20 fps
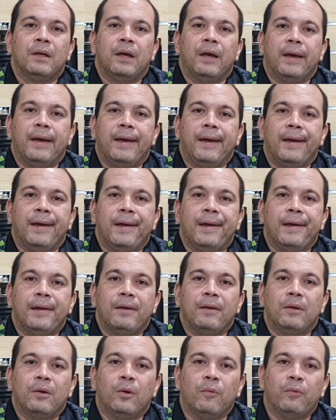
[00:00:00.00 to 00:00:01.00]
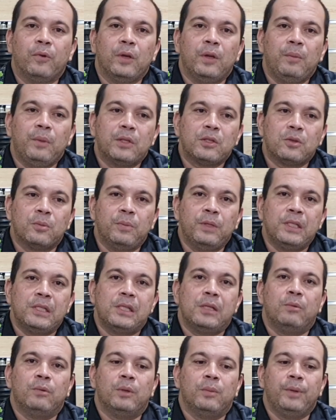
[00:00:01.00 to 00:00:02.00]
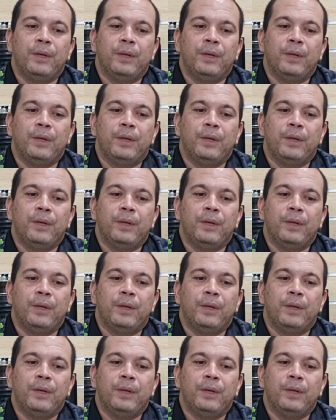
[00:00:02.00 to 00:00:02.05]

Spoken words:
And hopefully Mitsubishi will be